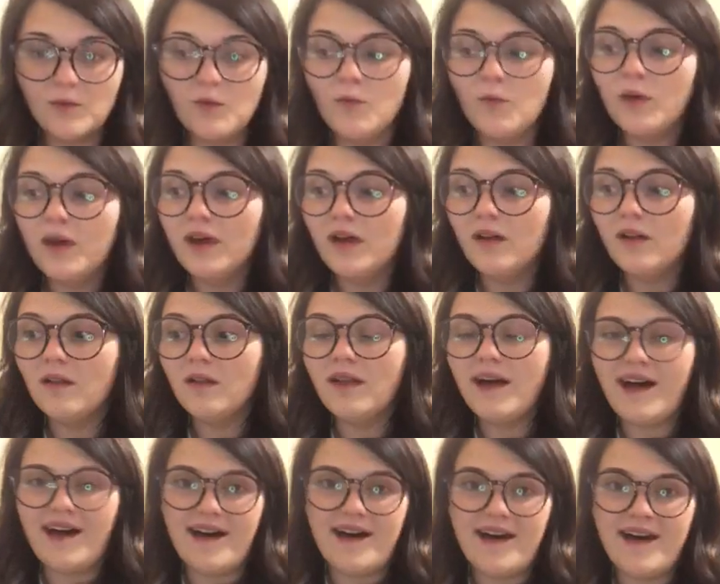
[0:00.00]
Will
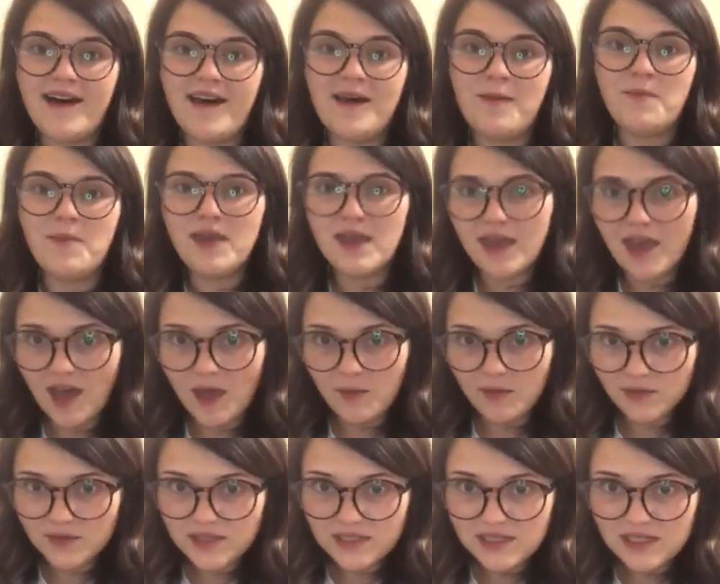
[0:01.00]
I be
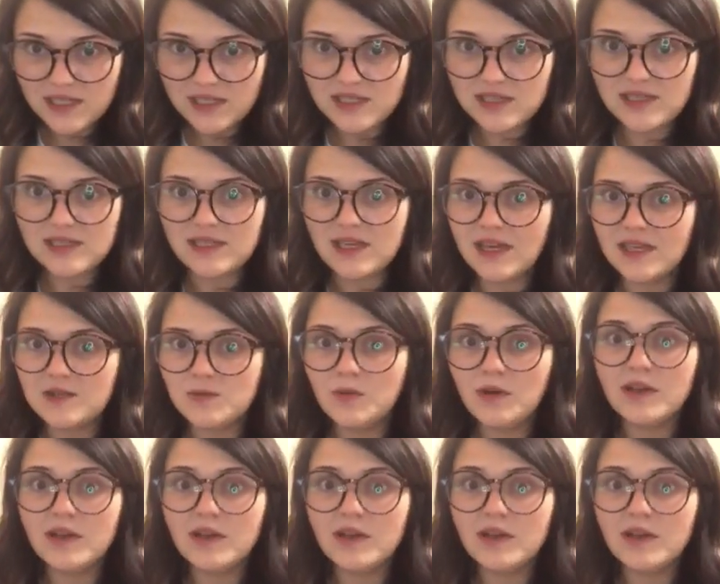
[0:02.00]
able to teach these kids?